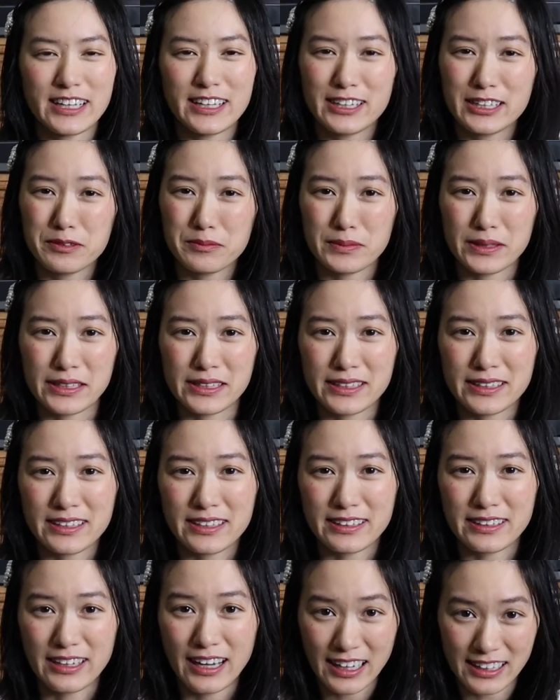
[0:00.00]
telling me
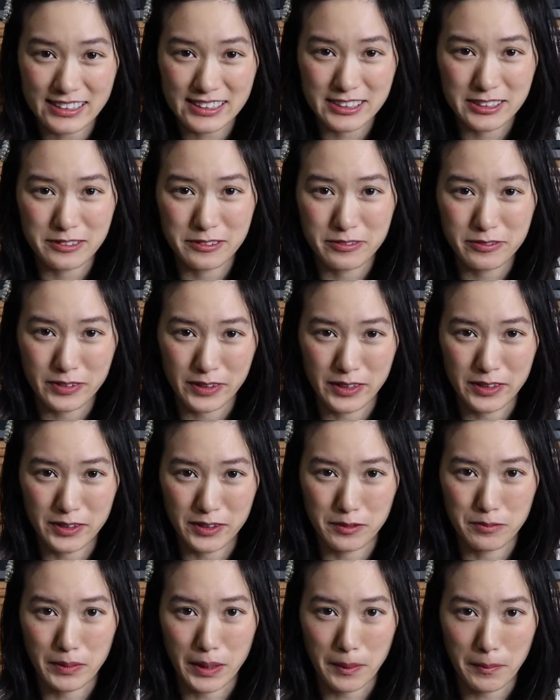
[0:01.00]
not to
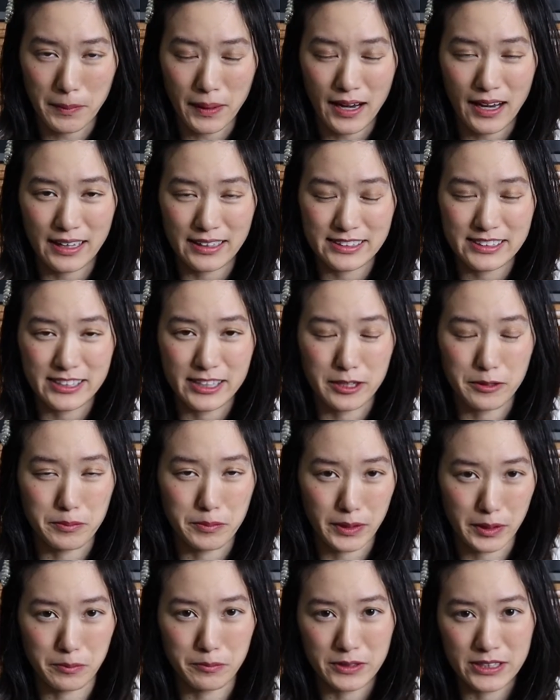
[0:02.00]
fill my pot to the
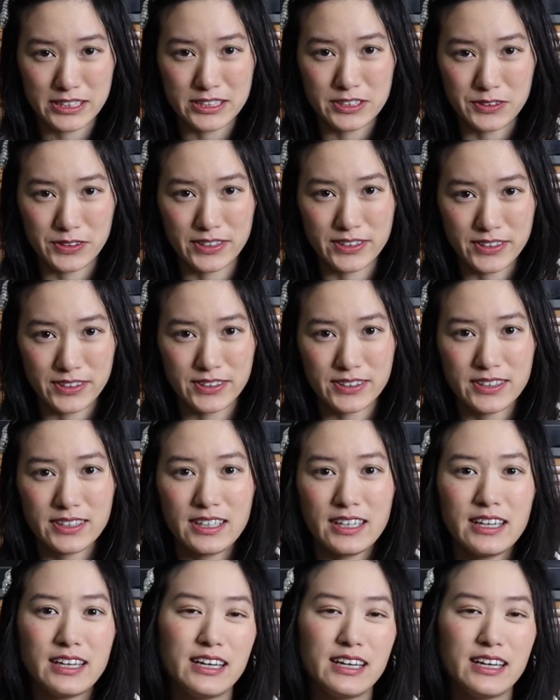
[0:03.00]
brim with soil